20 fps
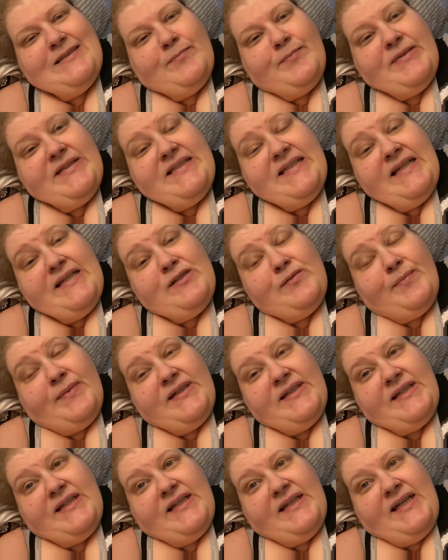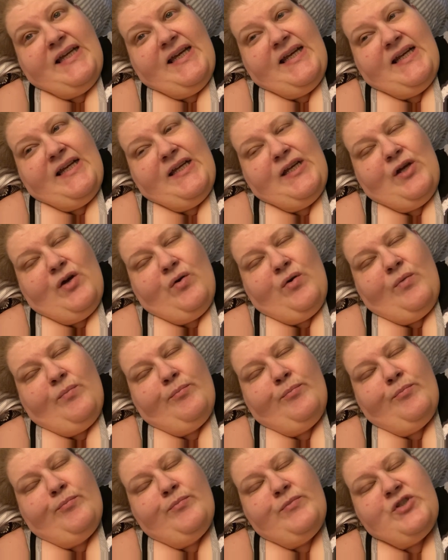But today's Monday, and I
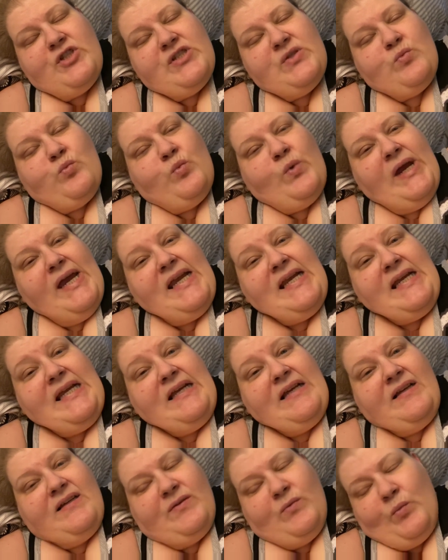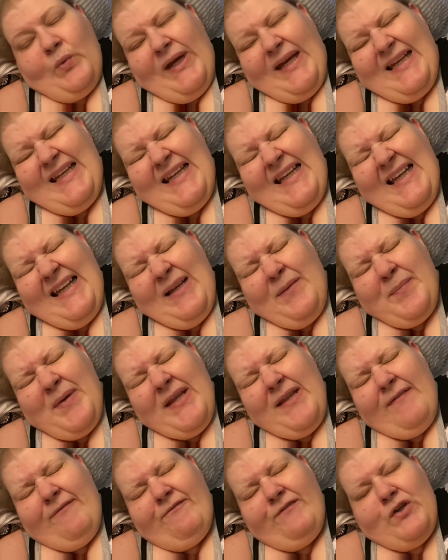am just waiting, waiting by
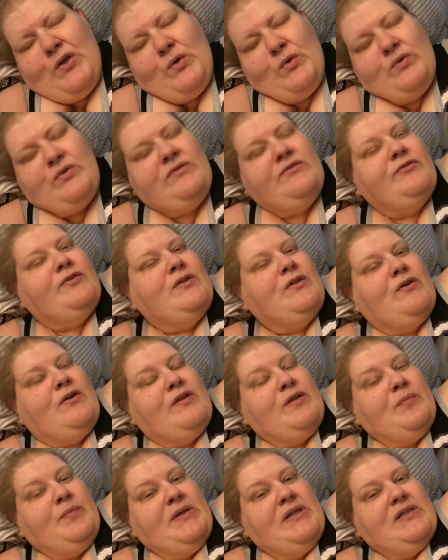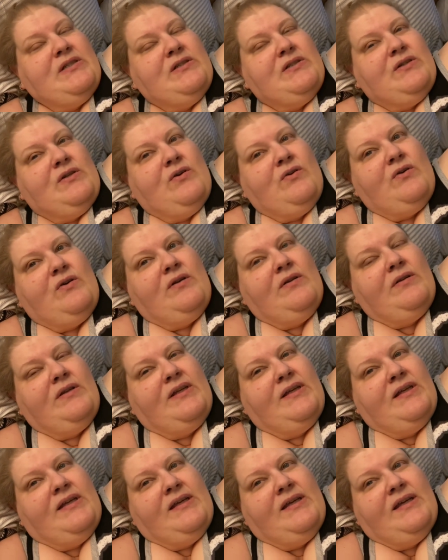the phone for the orthopedist to call.
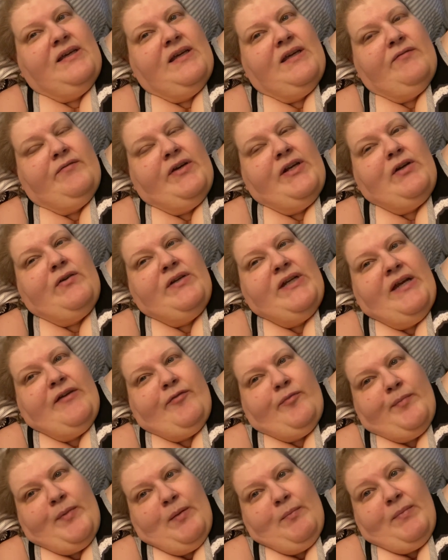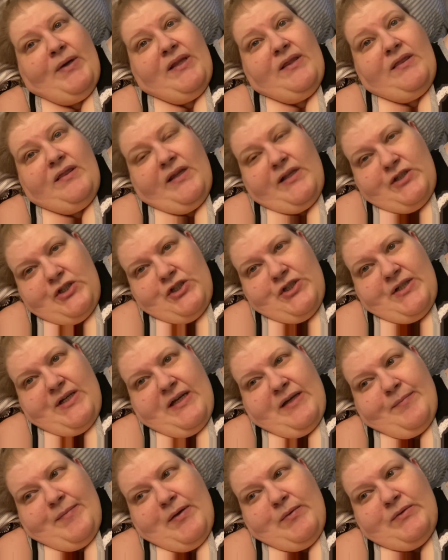If I don't hear from him by
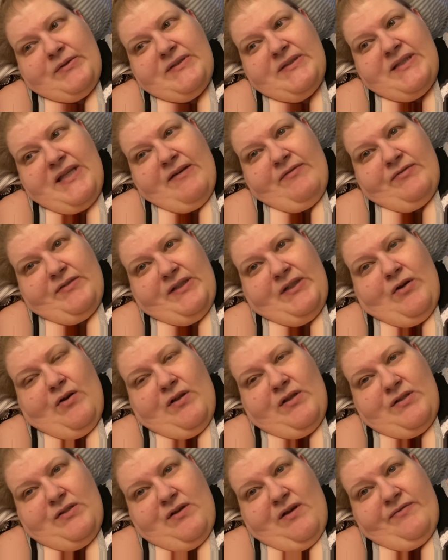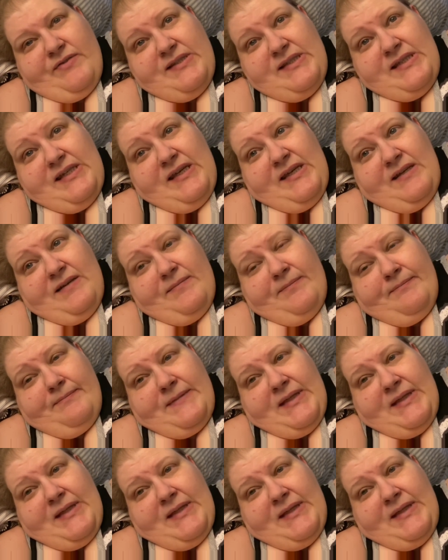lunchtime, I will definitely call his office again